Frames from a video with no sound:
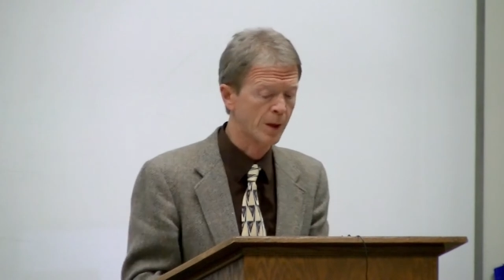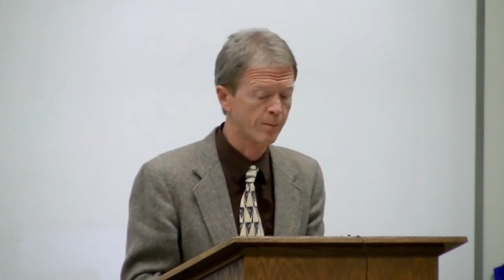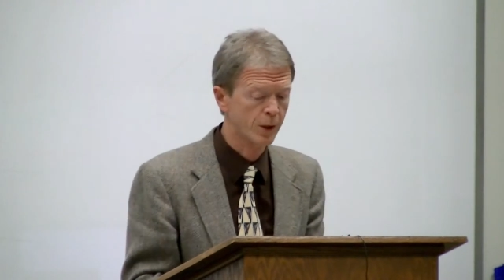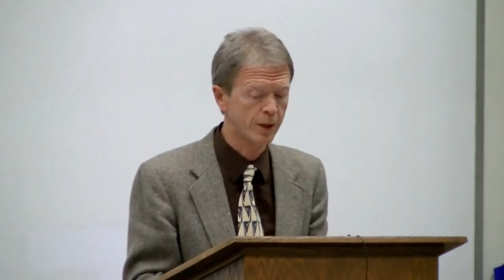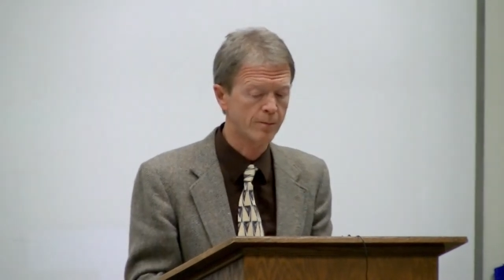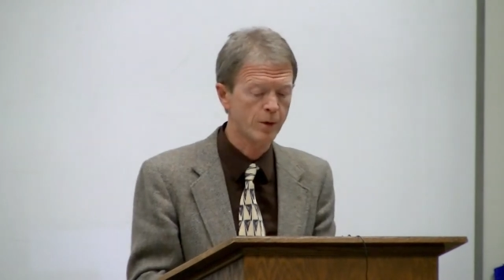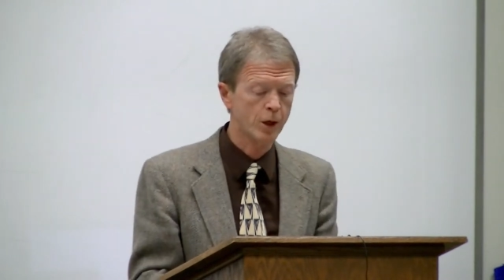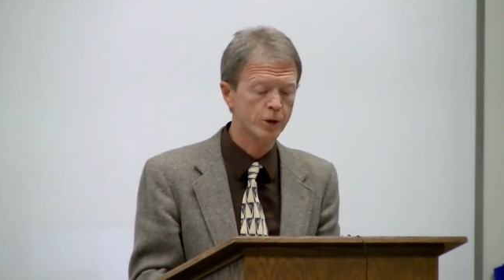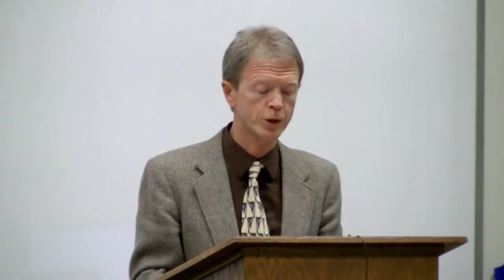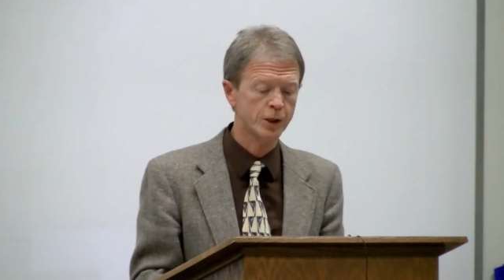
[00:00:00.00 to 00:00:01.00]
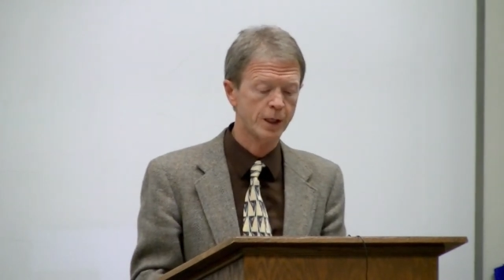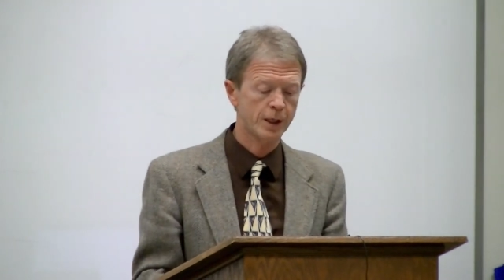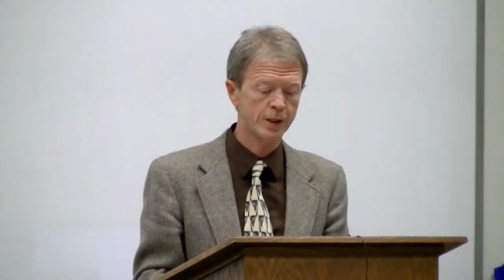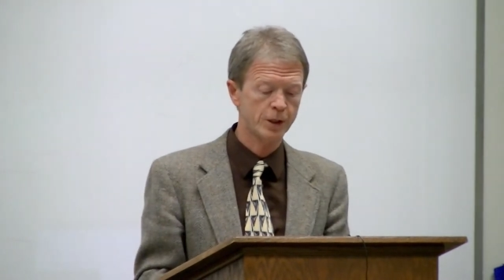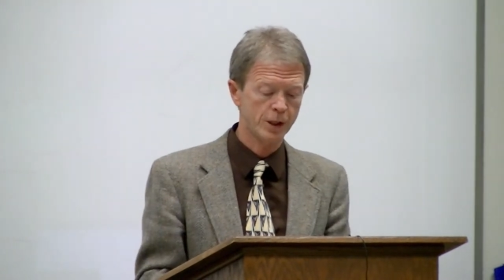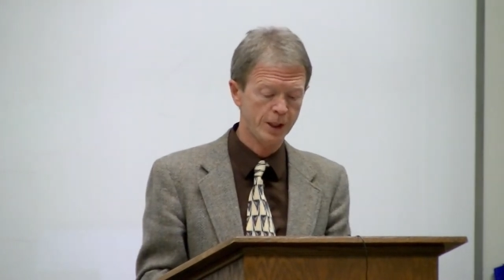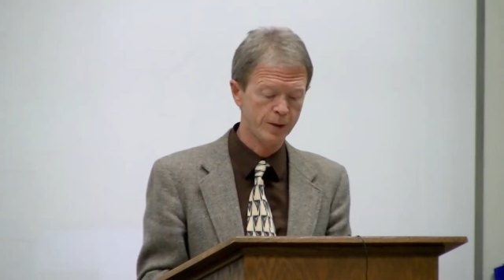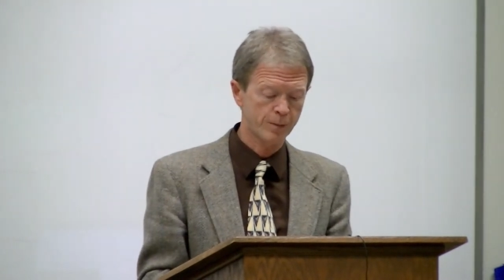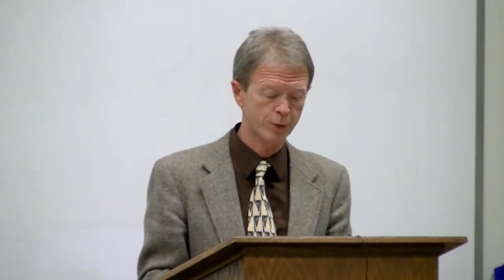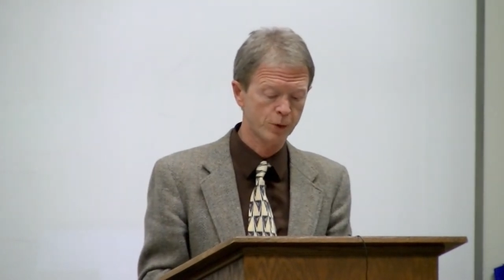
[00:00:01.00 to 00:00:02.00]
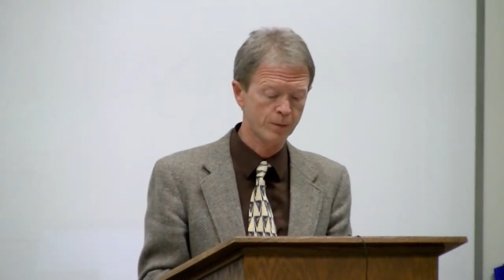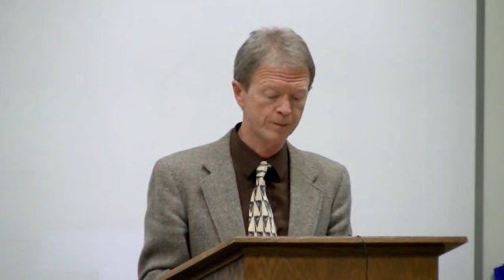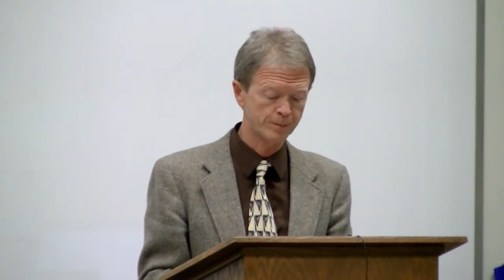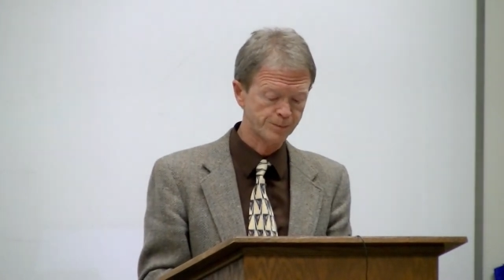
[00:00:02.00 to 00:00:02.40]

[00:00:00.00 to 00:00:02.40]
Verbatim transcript: But in March and April,